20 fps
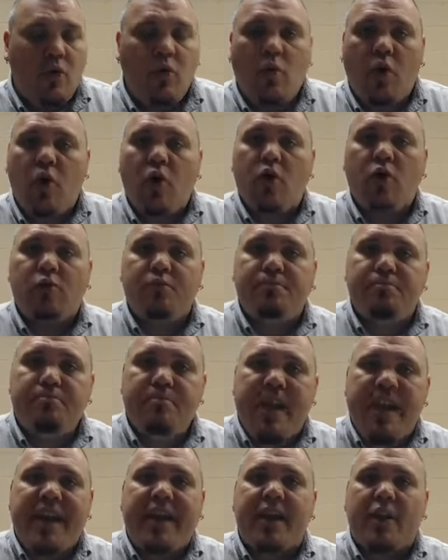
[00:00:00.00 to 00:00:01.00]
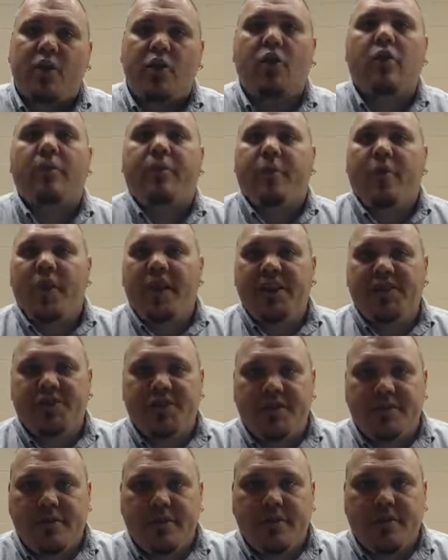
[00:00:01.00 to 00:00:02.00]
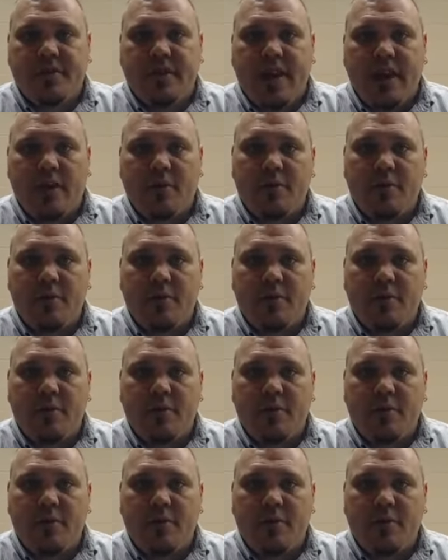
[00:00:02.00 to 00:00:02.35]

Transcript: own mega corporations, they are